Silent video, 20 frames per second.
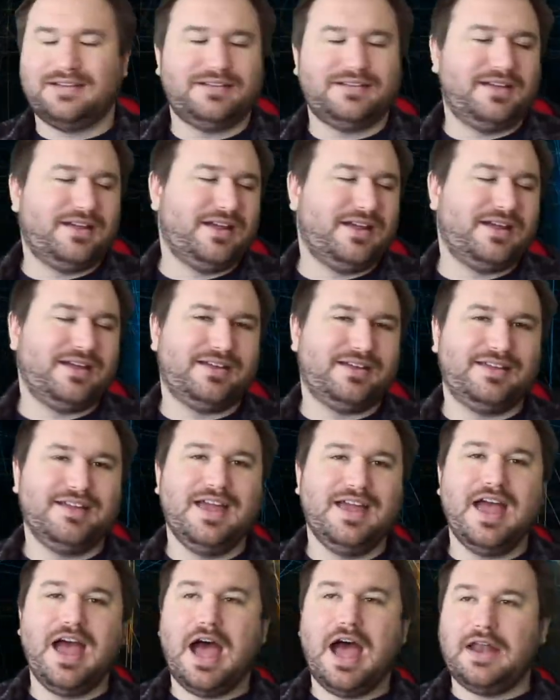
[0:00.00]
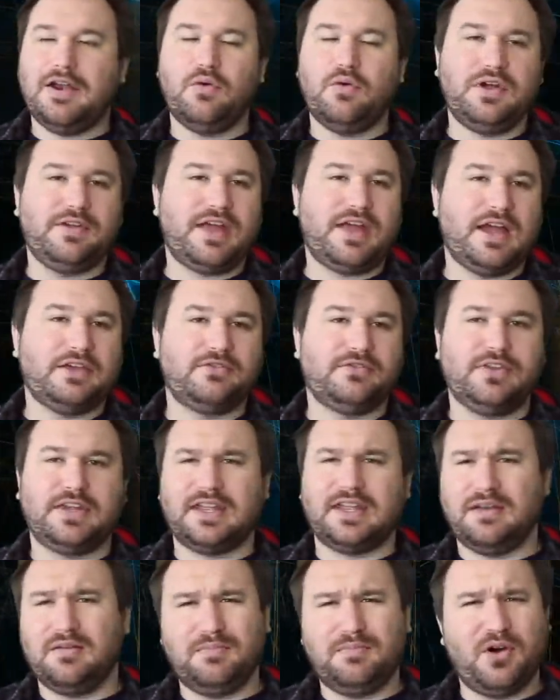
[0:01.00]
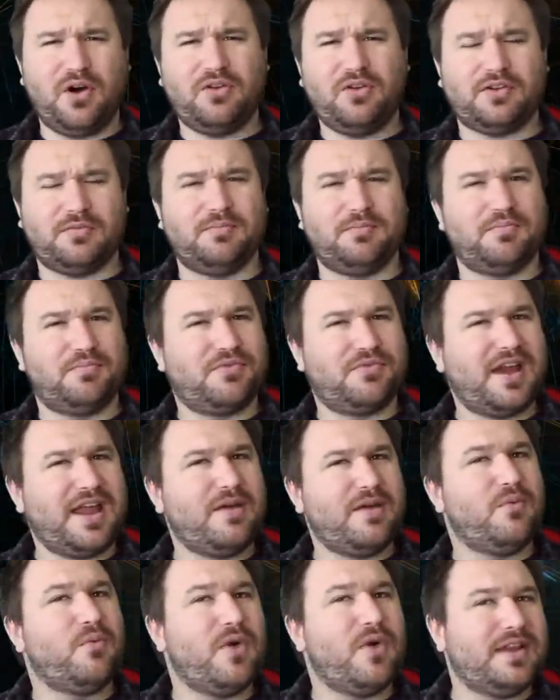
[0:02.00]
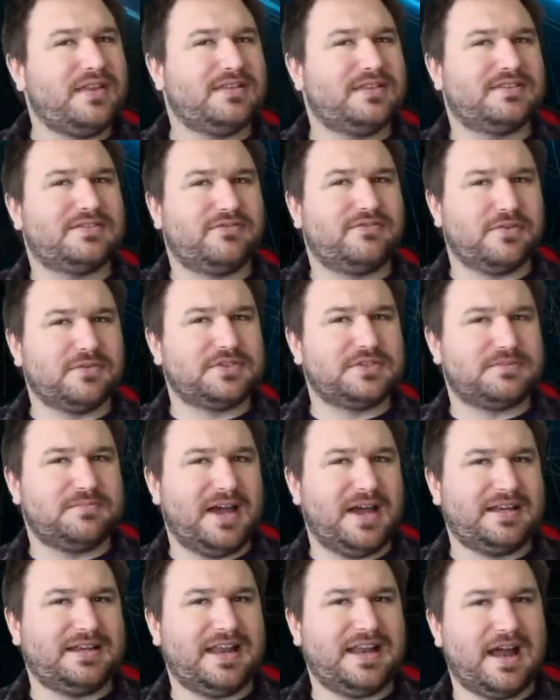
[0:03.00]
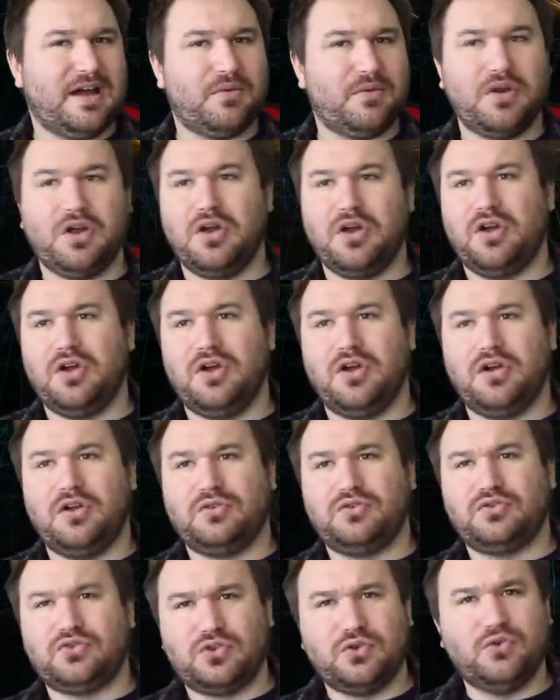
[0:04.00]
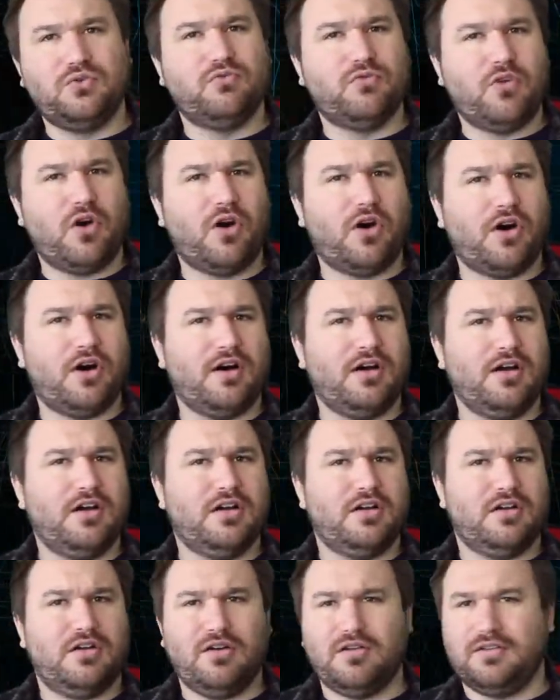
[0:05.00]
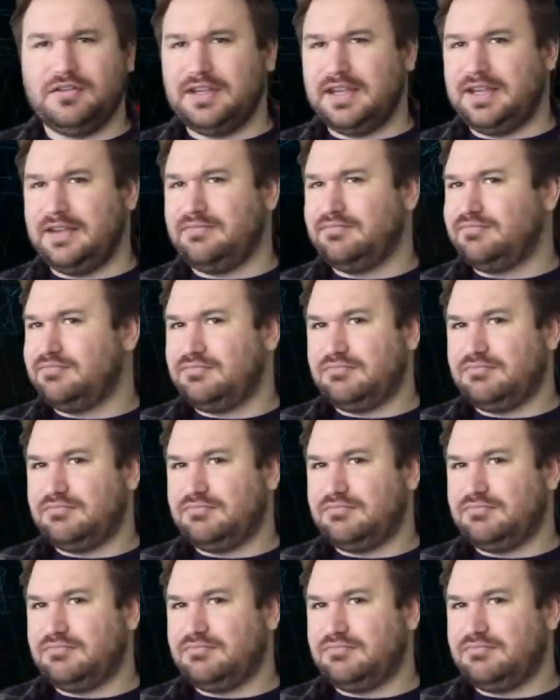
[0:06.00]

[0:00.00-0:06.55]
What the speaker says: I know what you guys are thinking, but hold on, Bray went from SmackDown to Raw only